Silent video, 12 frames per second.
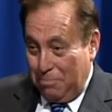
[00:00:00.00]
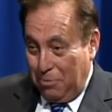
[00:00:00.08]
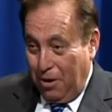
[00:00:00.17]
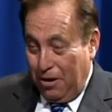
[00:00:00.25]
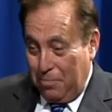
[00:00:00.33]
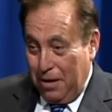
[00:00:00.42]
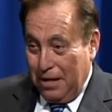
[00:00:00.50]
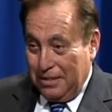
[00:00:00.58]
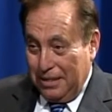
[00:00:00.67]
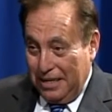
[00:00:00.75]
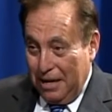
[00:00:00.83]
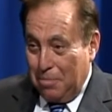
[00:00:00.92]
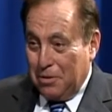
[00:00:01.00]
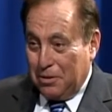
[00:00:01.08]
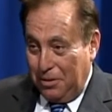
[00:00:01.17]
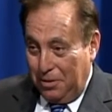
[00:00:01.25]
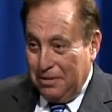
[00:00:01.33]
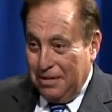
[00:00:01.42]
part about the
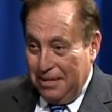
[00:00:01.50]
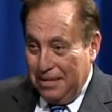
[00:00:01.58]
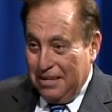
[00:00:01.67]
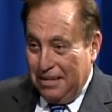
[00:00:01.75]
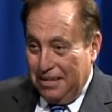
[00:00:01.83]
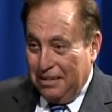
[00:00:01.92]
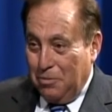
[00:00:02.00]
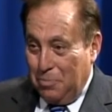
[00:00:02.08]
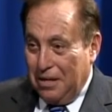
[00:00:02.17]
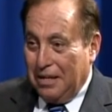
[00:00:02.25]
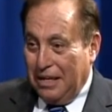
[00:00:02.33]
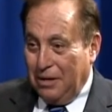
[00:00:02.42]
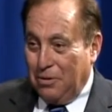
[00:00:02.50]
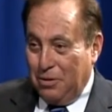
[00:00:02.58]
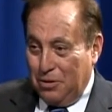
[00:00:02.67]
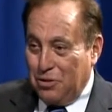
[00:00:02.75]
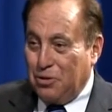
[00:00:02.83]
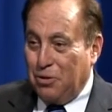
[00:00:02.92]
chemical a little bit later
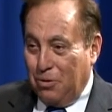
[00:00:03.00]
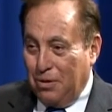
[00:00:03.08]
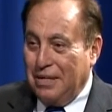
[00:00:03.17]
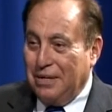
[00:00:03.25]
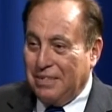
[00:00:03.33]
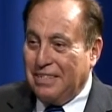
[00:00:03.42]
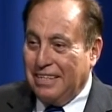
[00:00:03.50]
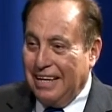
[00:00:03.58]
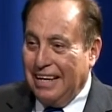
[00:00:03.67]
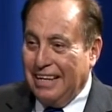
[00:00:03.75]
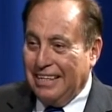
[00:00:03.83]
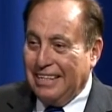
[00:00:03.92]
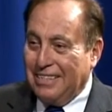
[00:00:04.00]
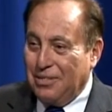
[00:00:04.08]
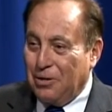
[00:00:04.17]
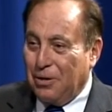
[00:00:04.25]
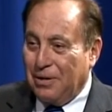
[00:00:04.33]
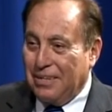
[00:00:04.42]
in the story here today. Sure.